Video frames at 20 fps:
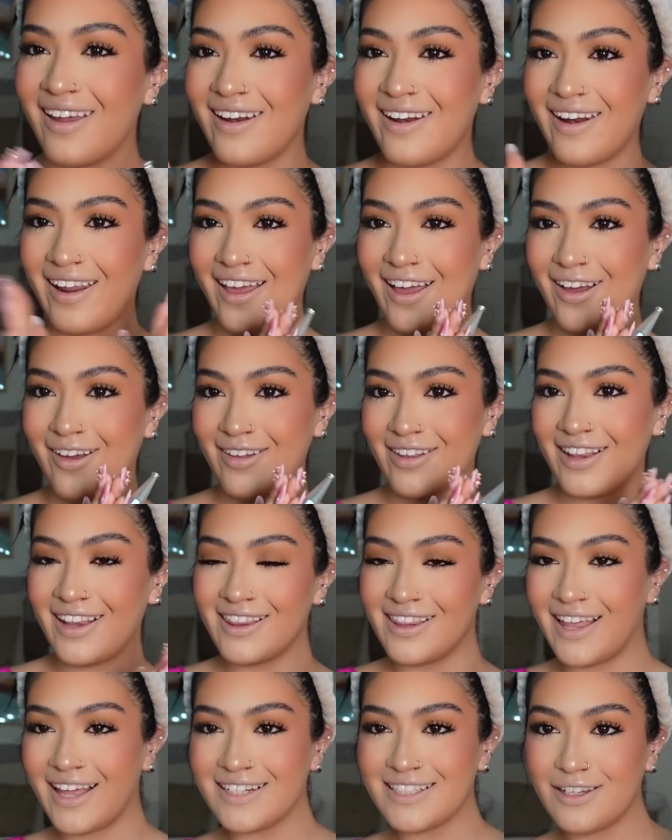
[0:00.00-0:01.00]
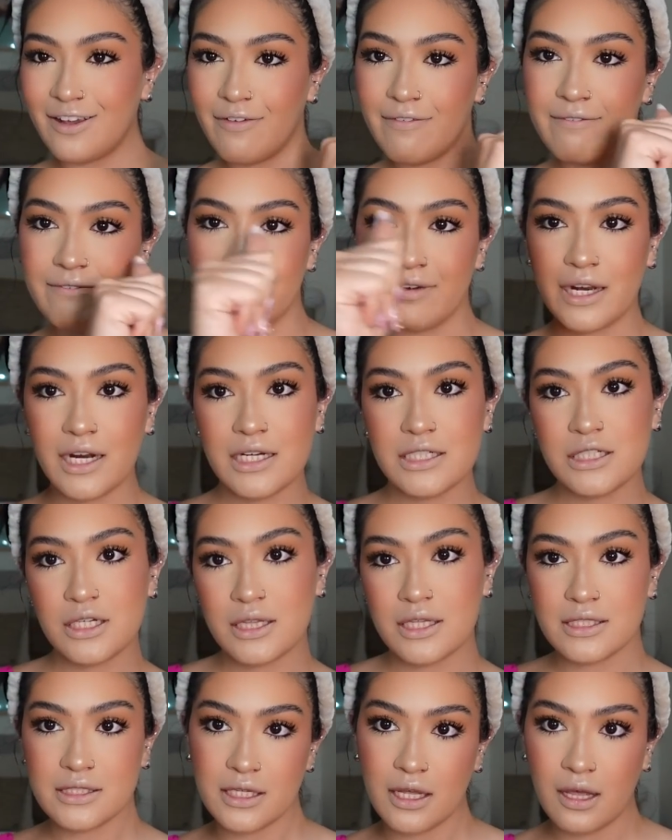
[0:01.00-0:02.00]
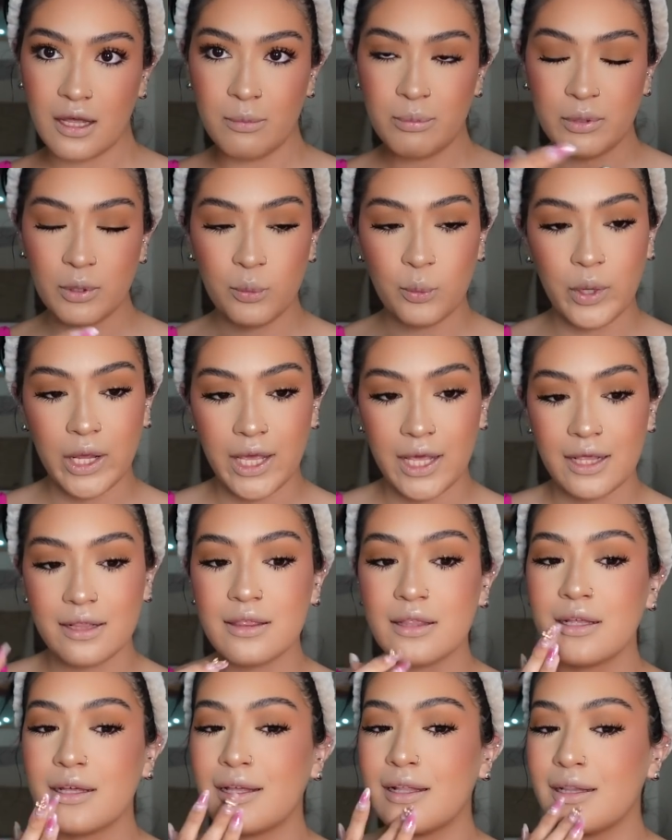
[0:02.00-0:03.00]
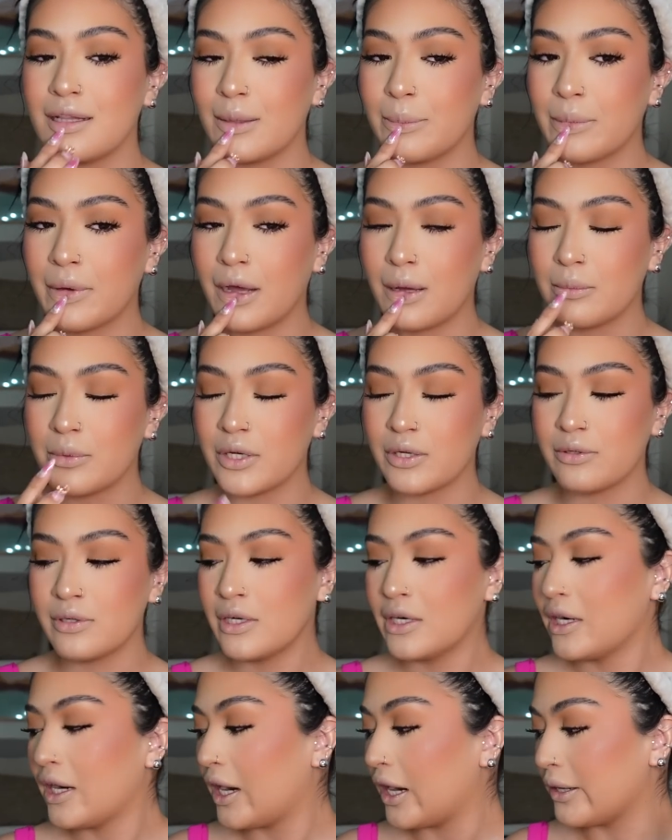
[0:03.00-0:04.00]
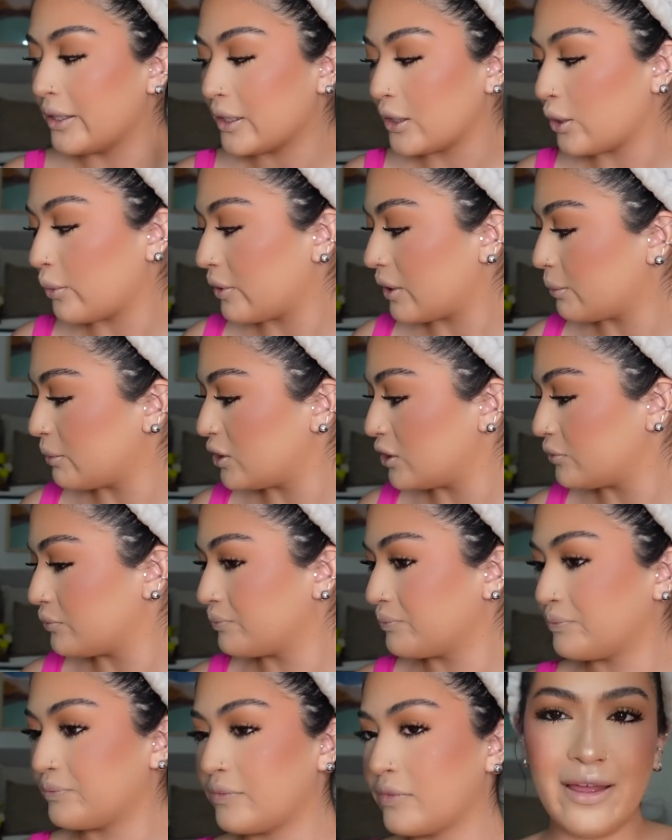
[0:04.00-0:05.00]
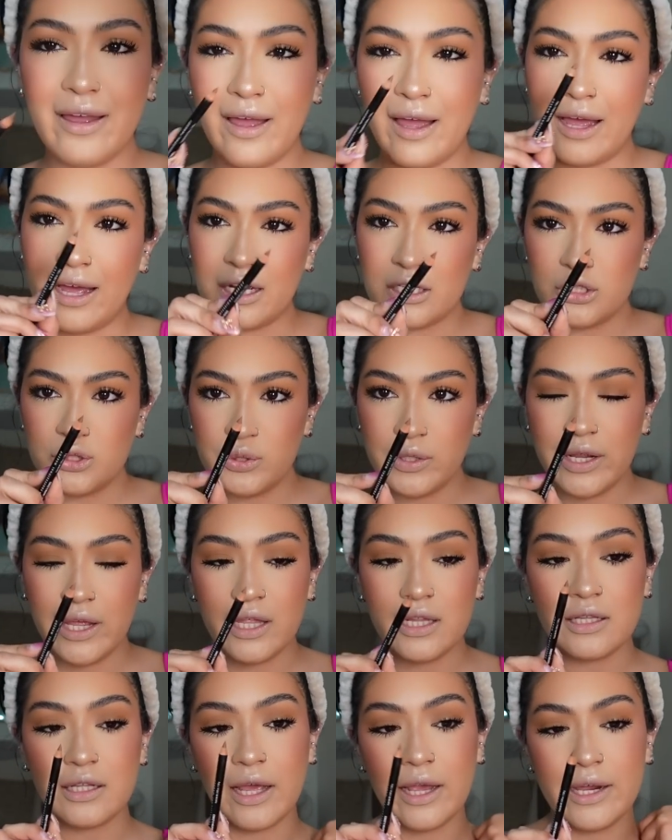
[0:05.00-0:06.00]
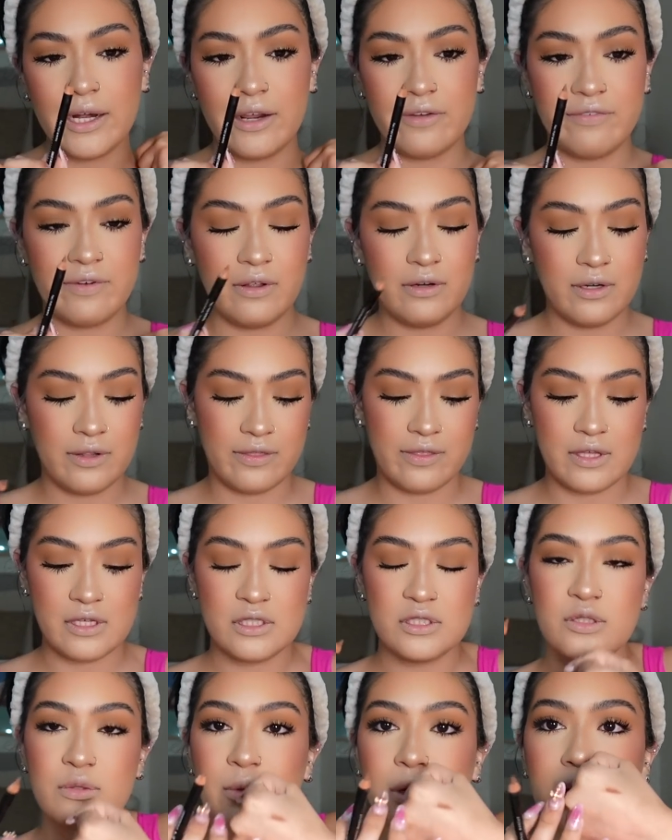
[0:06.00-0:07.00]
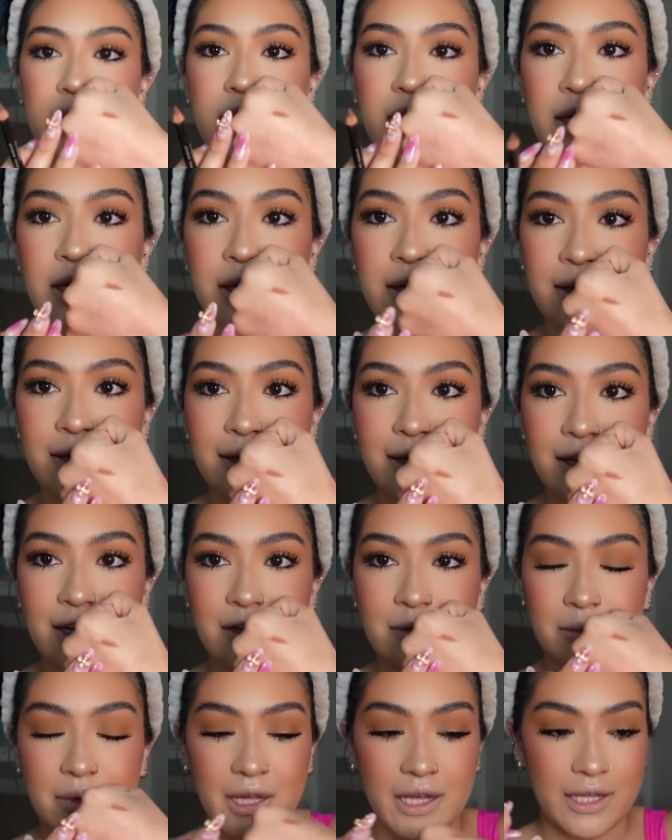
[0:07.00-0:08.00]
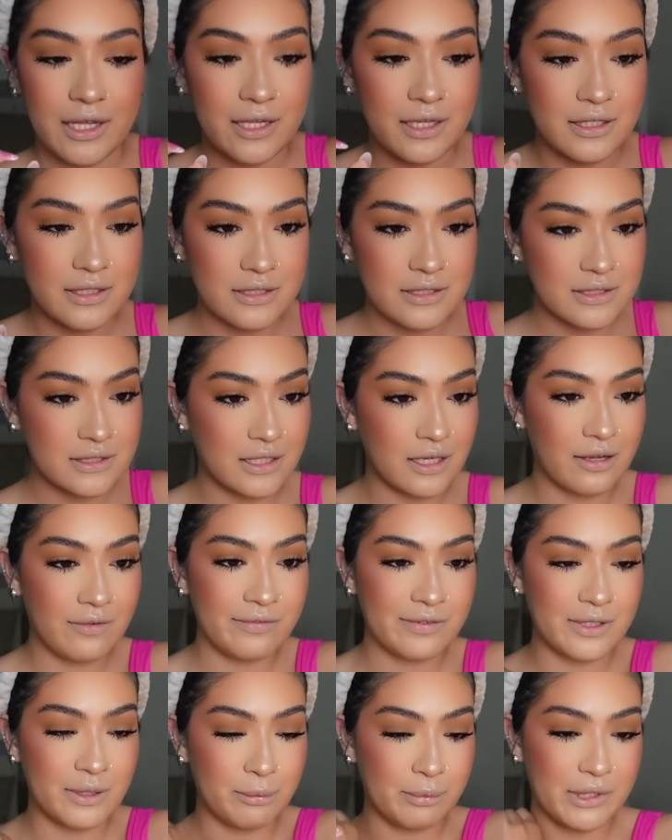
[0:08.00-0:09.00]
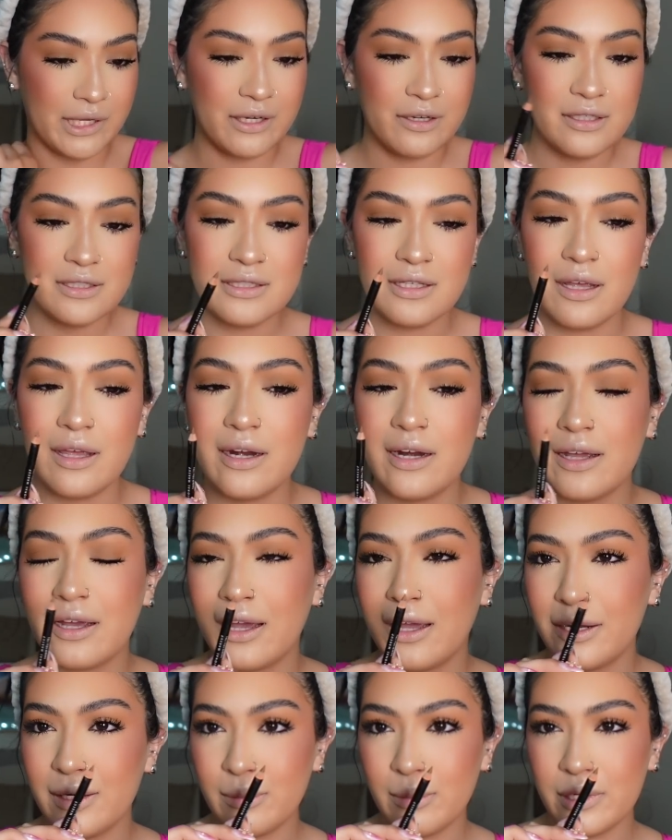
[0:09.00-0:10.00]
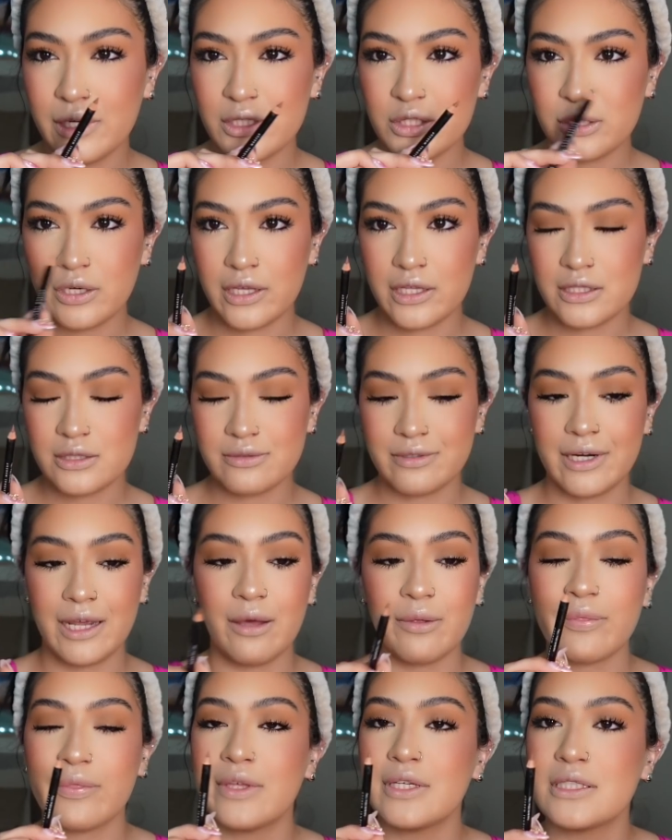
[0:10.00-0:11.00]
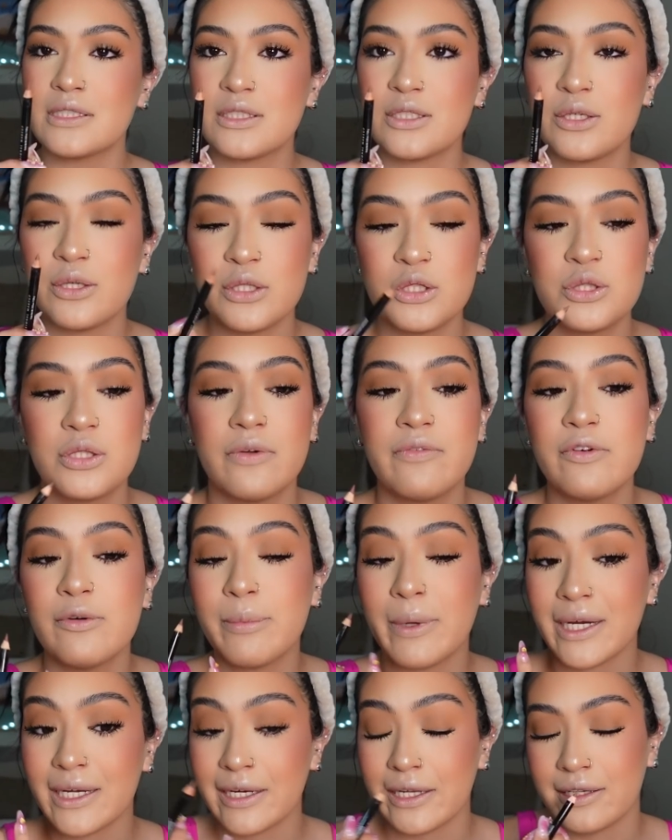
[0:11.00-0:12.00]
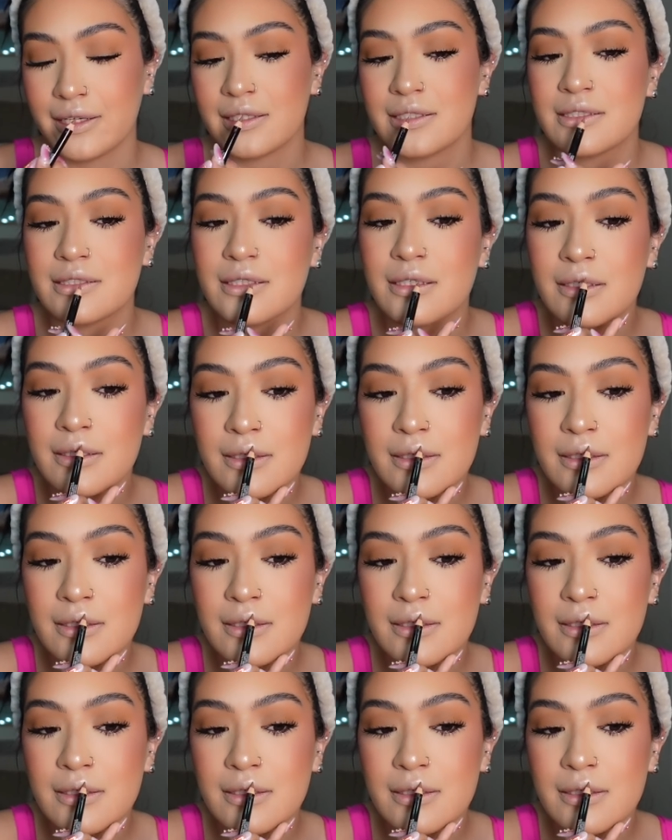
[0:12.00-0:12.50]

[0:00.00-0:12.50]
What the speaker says: Now let's finish this up with a lip combo. I already know what I'm gonna do. Actually, I lied. I found this one in my set of lip liners and I kind of want to try this one out. This is Nude Truffle by NYX.